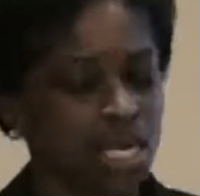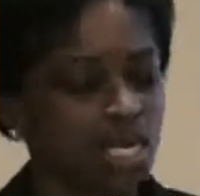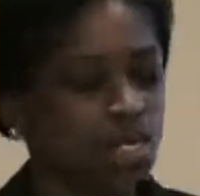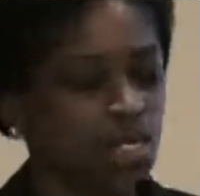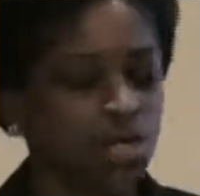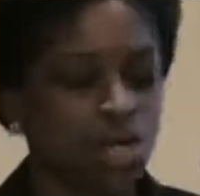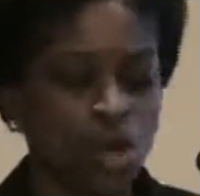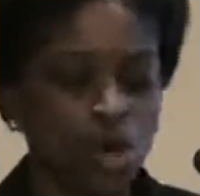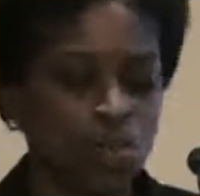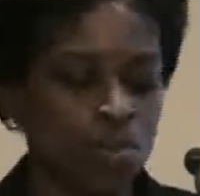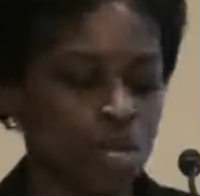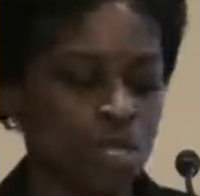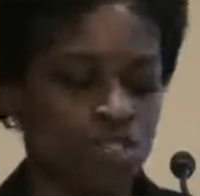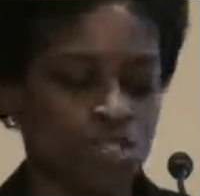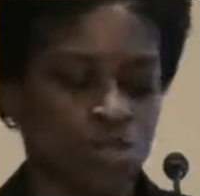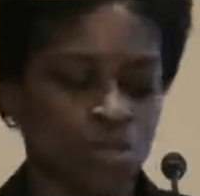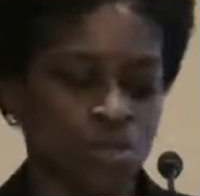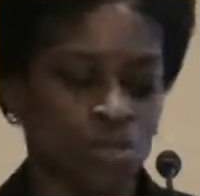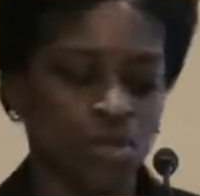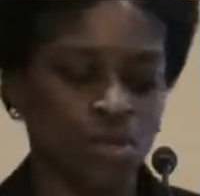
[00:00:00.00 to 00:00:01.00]
no
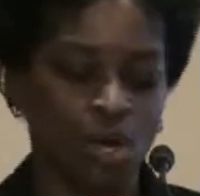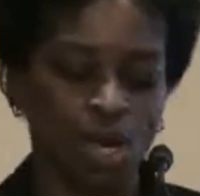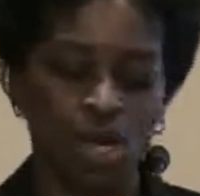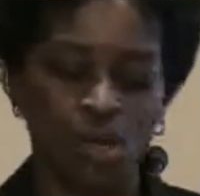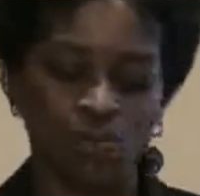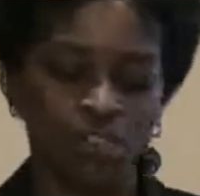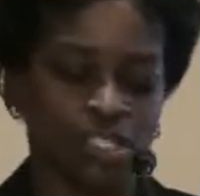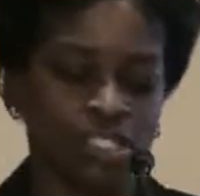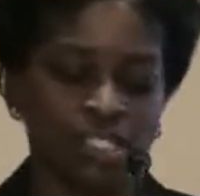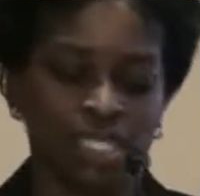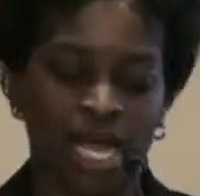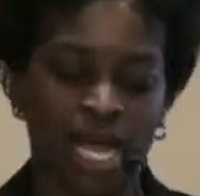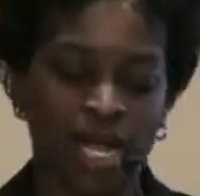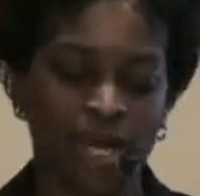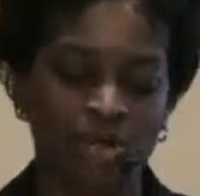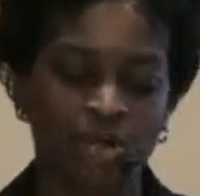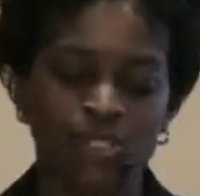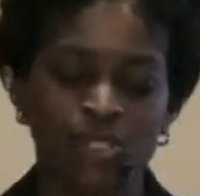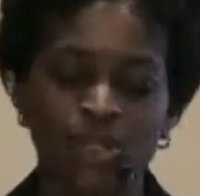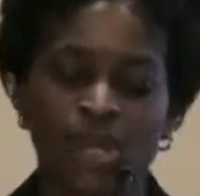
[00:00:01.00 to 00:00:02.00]
measure of
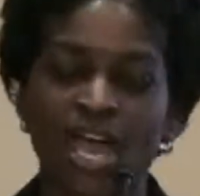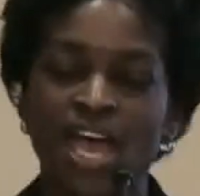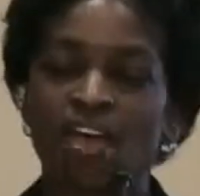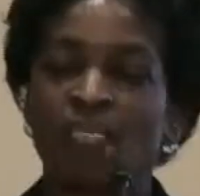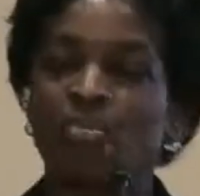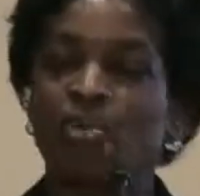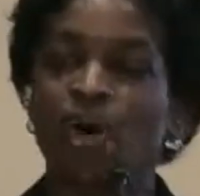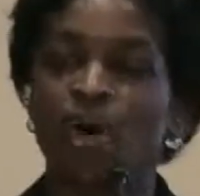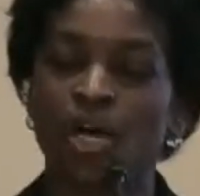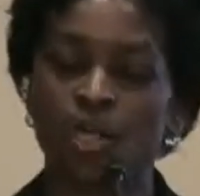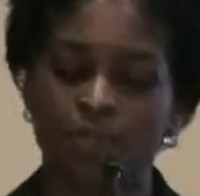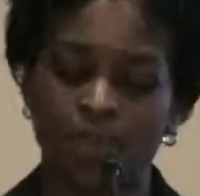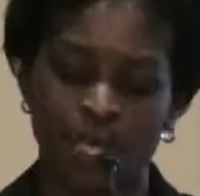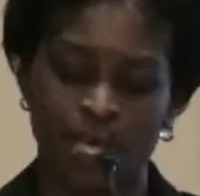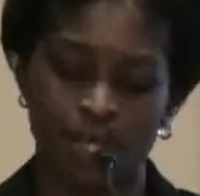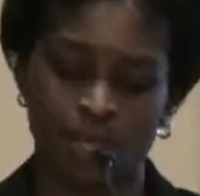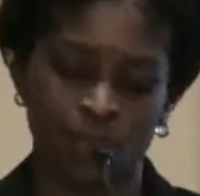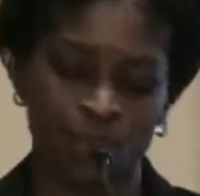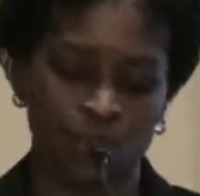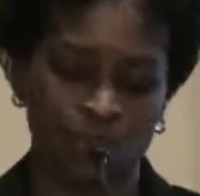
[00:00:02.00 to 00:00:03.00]
desire to have
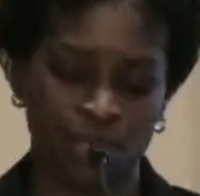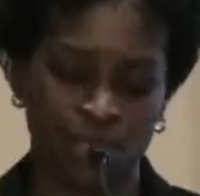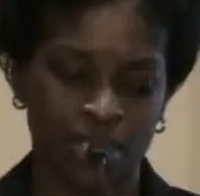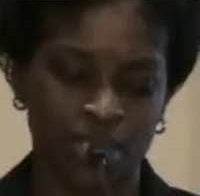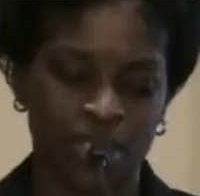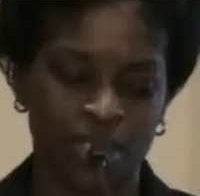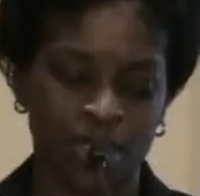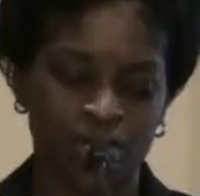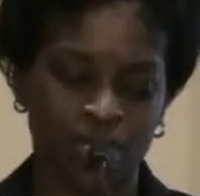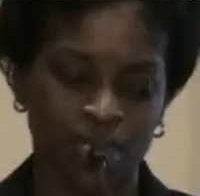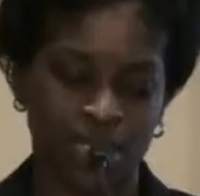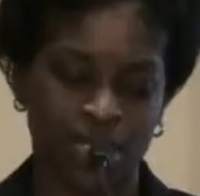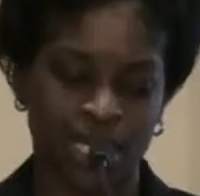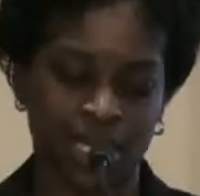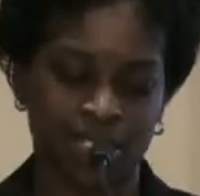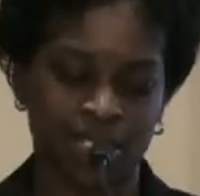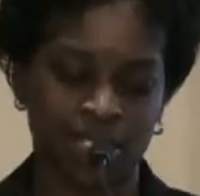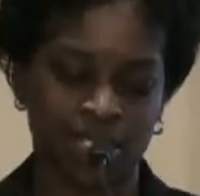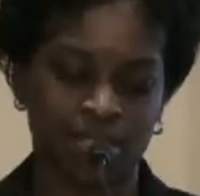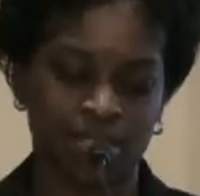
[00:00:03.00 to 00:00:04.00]
broadband will get them
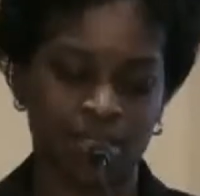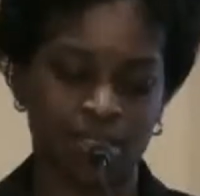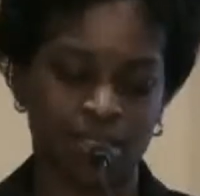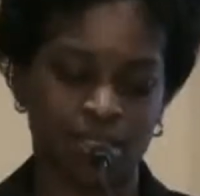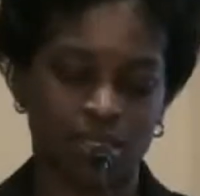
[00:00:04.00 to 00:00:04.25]
connected.